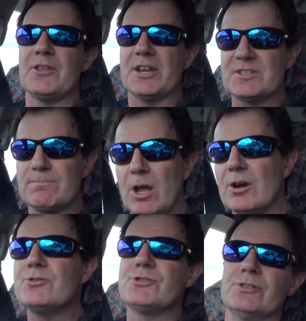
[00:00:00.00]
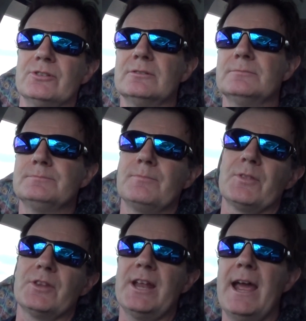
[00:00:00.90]
explosion
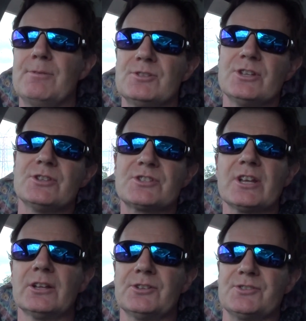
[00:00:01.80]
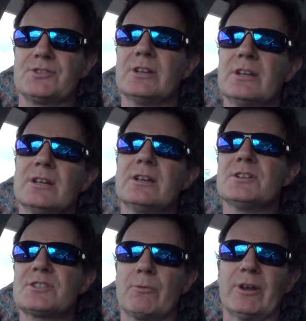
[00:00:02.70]
that happens in the cylinders.
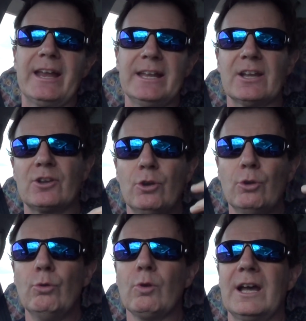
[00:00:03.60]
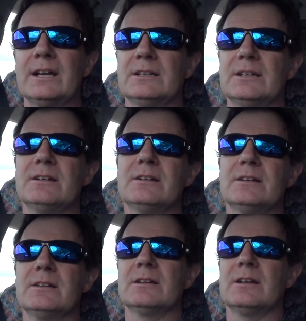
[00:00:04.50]
So we're getting a cooler
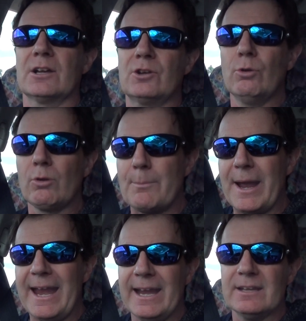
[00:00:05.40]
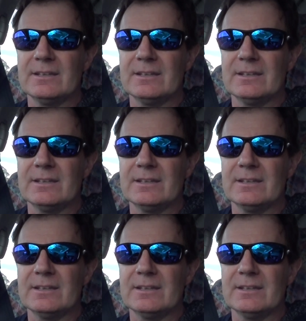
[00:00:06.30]
bang,